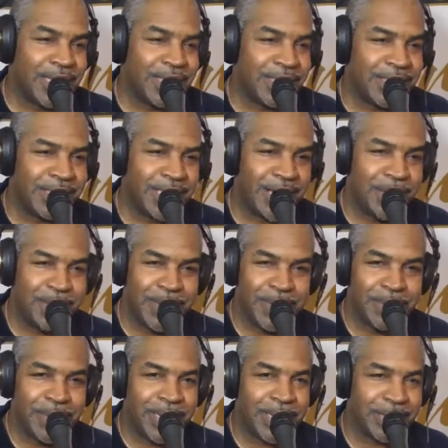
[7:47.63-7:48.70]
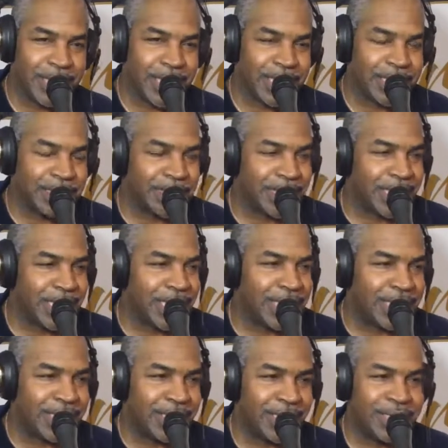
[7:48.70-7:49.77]
statement about gospel
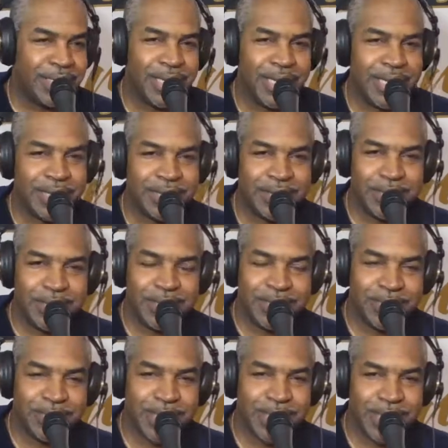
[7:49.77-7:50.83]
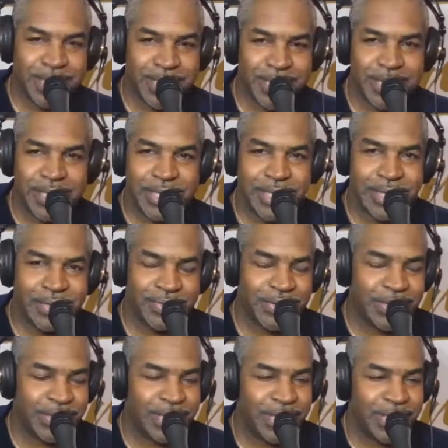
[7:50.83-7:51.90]
jazz that you'd like me to consider
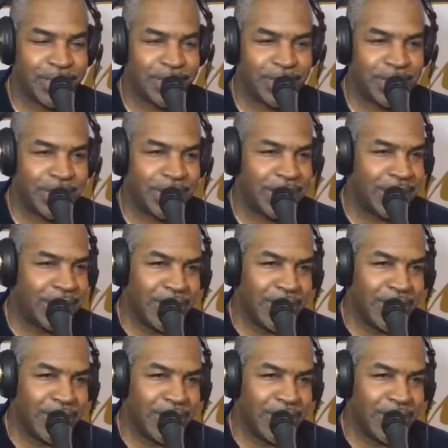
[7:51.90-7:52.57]
for inclusion,